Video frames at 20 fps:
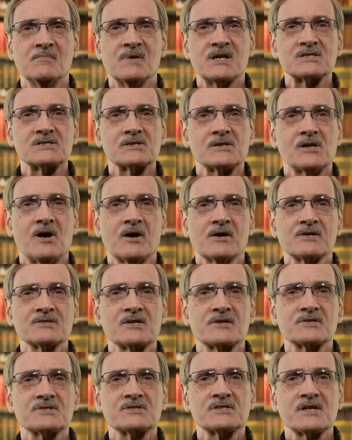But as long
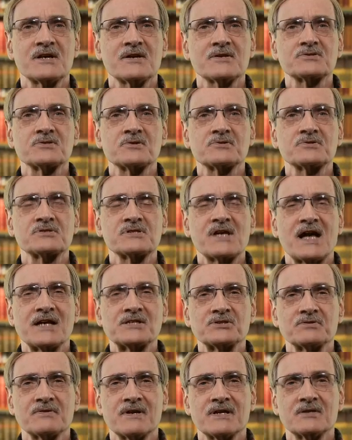as our cells are
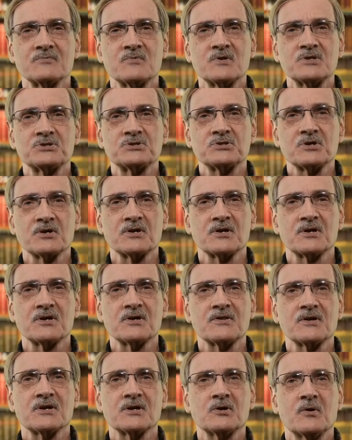saturated with
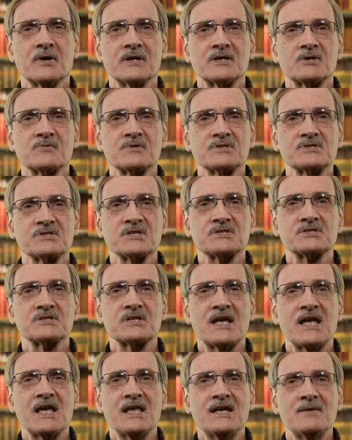sugar, they're going to
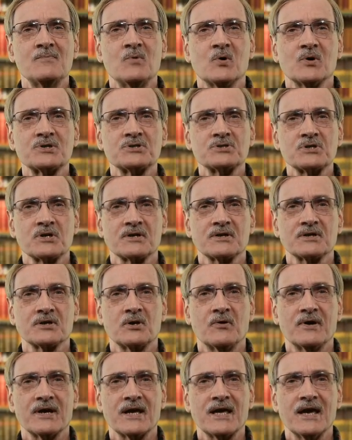resist any more sugar
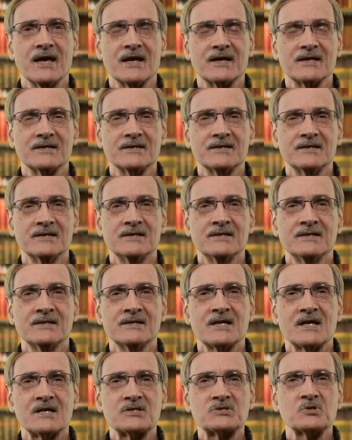going in.
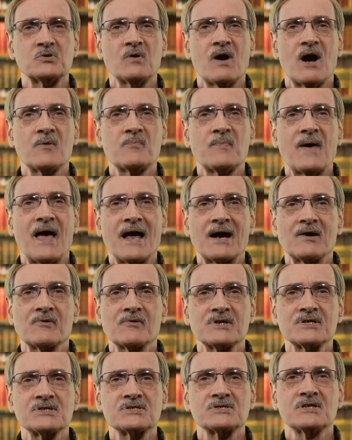And so our
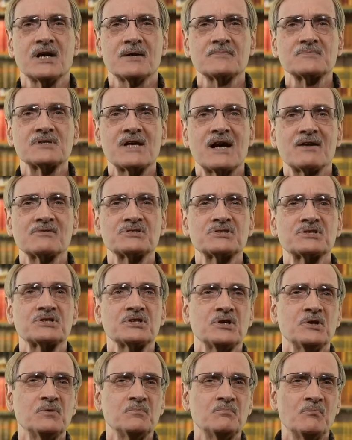pancreas dumps out
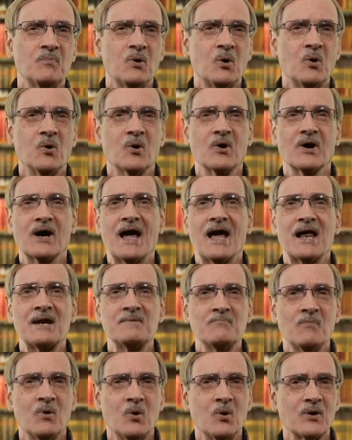still more
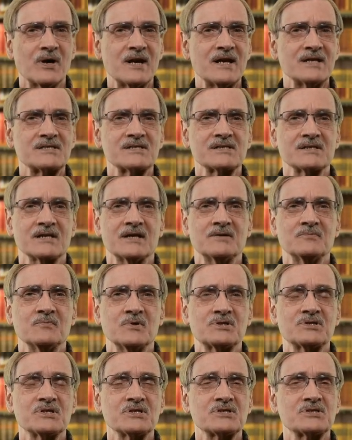and more insulin,
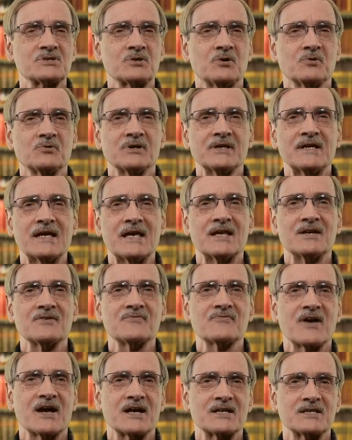which is totally
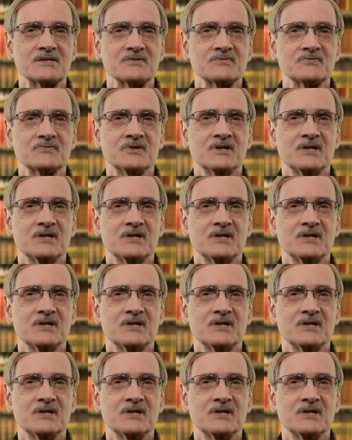ineffective.